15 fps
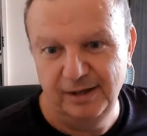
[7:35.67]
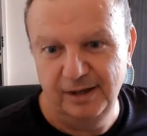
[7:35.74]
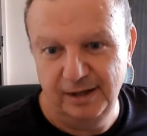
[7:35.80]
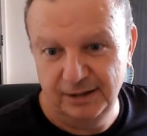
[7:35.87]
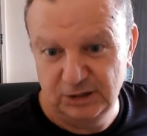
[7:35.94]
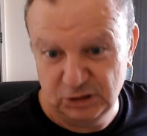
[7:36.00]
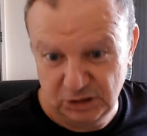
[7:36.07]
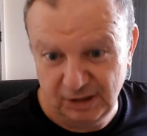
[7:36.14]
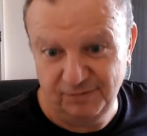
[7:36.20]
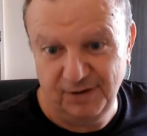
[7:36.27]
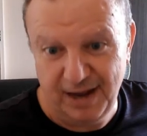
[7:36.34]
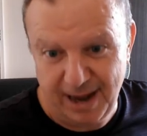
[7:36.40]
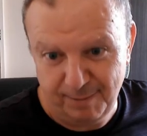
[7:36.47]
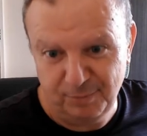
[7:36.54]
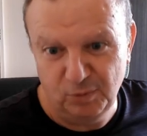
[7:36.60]
And stuff
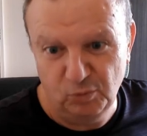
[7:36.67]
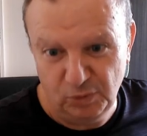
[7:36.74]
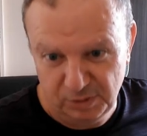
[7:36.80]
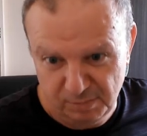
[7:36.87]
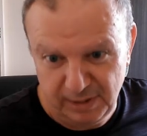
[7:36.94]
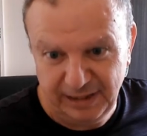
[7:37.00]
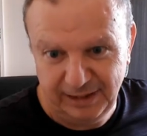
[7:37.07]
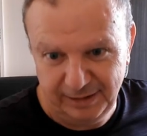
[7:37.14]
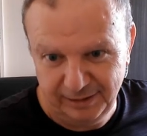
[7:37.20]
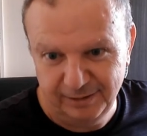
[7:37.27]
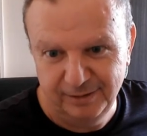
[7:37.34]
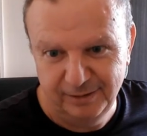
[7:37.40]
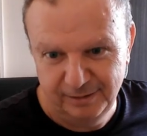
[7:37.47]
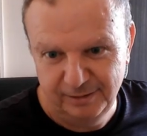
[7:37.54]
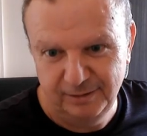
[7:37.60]
happened with me,
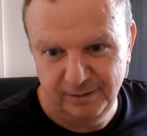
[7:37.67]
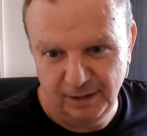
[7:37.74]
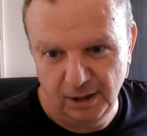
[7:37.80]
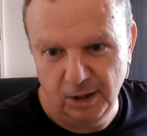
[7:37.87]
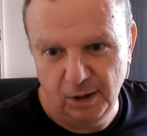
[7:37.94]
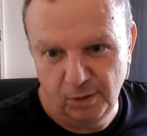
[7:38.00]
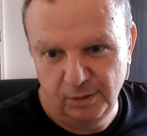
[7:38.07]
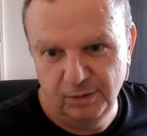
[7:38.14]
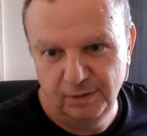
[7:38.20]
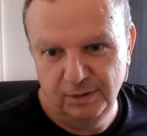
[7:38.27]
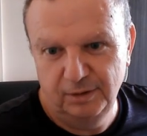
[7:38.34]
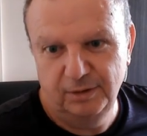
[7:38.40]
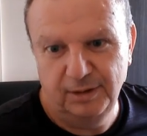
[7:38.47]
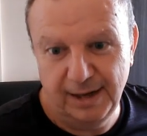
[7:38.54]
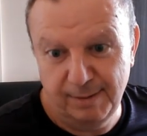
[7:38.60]
you know,
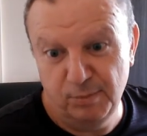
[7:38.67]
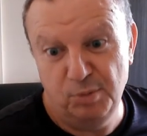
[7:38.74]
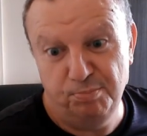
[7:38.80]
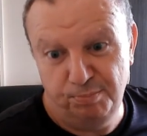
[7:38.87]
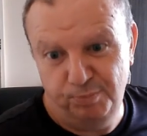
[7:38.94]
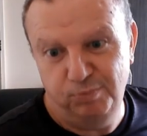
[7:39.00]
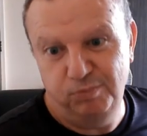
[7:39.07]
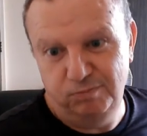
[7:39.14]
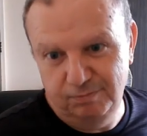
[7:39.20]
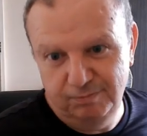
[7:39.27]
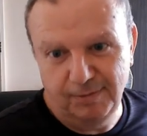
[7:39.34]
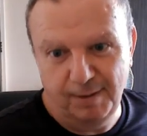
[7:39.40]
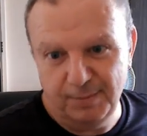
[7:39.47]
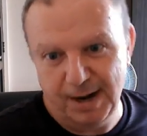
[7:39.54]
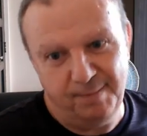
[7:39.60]
and
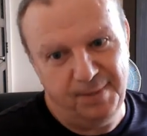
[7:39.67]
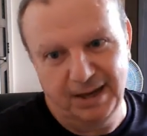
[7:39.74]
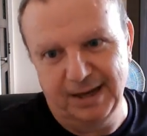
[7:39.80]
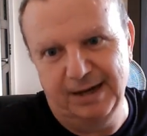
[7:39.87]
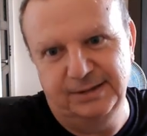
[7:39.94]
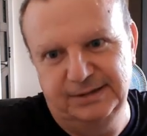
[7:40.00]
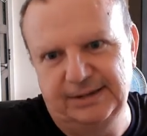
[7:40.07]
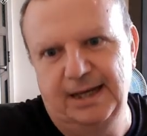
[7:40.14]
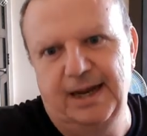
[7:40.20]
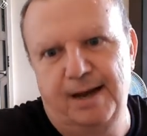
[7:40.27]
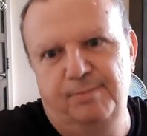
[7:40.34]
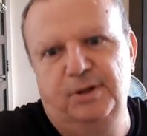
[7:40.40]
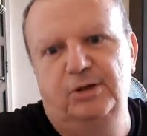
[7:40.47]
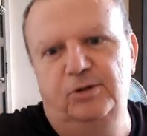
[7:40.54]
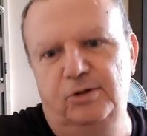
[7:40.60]
I'm not going to say
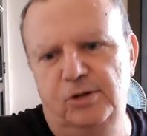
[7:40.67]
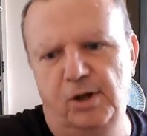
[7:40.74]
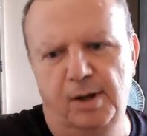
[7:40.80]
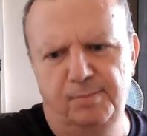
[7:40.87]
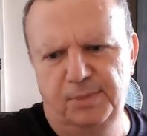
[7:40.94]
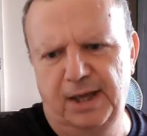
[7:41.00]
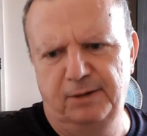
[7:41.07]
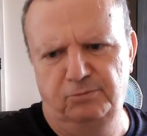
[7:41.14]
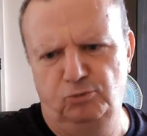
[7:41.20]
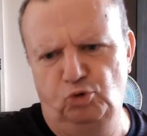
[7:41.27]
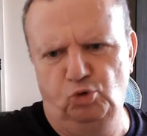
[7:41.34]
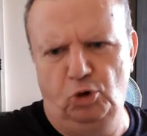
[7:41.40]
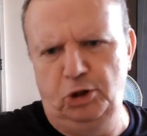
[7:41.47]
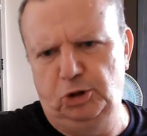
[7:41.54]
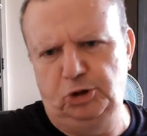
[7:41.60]
I'm in, you know, I'm not in
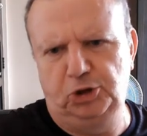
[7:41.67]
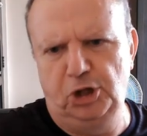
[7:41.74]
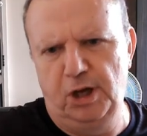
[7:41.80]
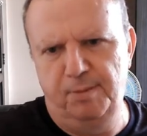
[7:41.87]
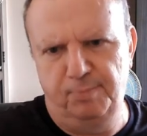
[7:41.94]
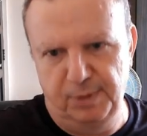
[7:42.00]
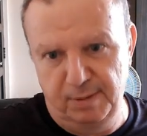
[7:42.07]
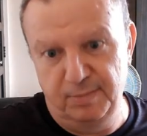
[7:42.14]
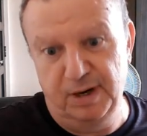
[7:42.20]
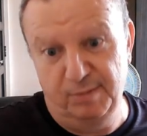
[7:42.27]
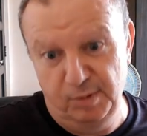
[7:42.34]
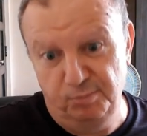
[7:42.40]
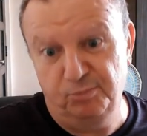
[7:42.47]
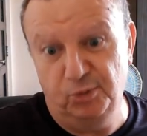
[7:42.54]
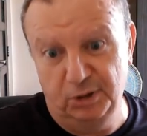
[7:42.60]
great shape, but I mean, I'm
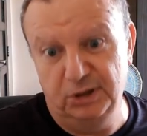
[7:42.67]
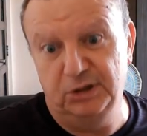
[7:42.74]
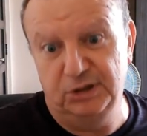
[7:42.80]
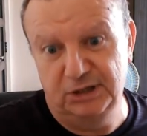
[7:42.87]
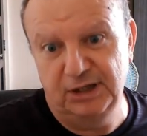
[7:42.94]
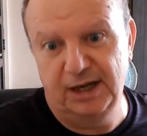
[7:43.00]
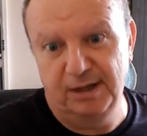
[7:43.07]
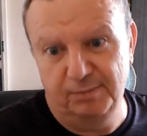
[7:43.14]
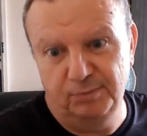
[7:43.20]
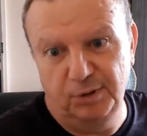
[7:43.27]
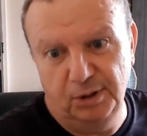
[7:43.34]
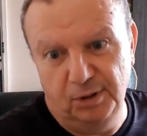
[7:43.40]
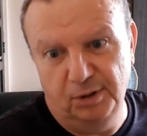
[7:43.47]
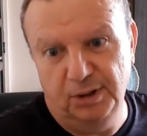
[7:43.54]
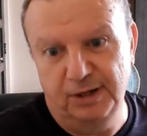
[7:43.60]
in pretty good shape, you
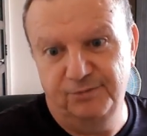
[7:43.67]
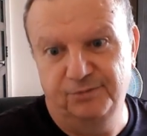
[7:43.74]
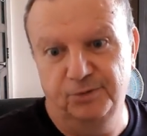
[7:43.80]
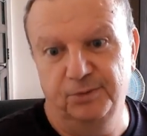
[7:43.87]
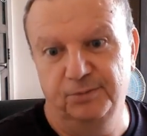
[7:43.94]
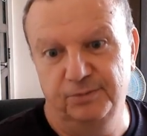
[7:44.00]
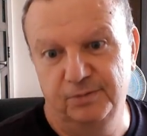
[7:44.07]
know, like for,